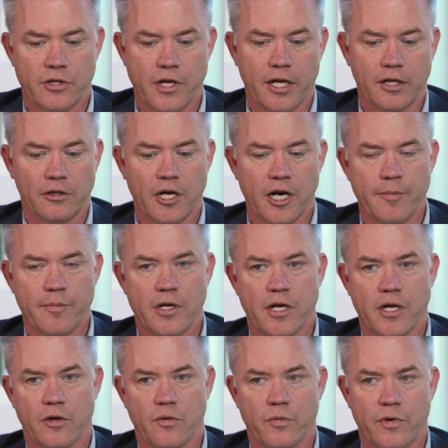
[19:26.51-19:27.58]
and
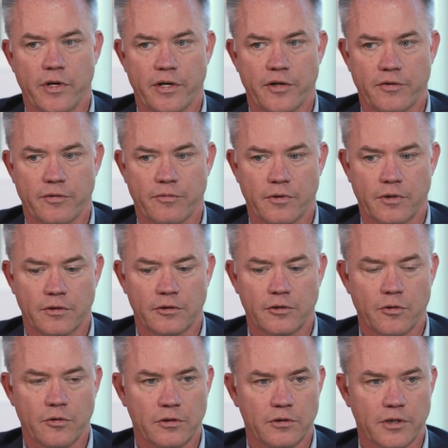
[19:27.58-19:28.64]
lobbying with
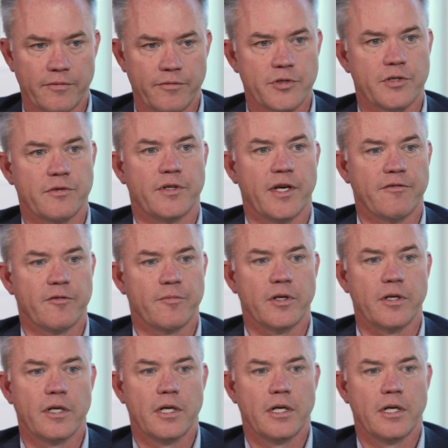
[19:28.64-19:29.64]
local levels of government,